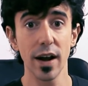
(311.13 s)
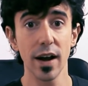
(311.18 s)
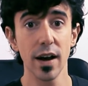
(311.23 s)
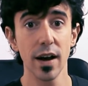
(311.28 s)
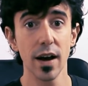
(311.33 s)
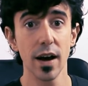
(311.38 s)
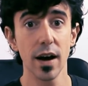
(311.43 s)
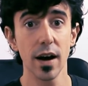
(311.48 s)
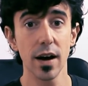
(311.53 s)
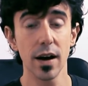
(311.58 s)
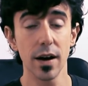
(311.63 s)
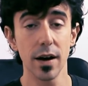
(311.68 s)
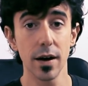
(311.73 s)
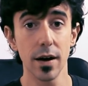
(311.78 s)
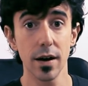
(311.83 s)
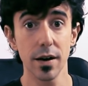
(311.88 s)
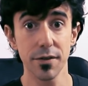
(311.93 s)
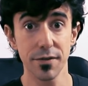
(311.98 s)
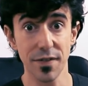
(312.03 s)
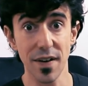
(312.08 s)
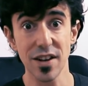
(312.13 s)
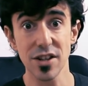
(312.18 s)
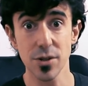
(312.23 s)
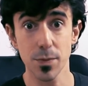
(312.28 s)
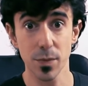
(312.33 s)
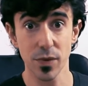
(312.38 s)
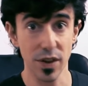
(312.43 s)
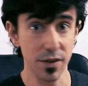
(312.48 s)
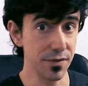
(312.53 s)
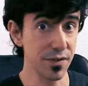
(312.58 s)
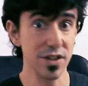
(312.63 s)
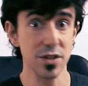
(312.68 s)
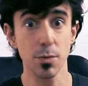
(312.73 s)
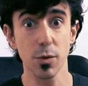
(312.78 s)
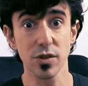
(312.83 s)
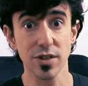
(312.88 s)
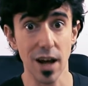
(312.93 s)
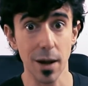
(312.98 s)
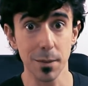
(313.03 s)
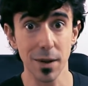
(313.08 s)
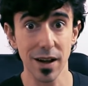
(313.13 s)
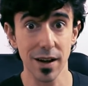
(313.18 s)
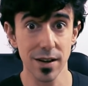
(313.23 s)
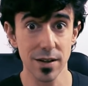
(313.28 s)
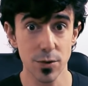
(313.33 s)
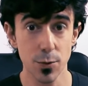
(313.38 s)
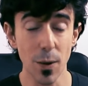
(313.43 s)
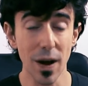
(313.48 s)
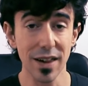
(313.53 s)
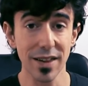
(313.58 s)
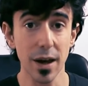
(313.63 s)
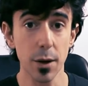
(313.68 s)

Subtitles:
the Facebook timeline as well.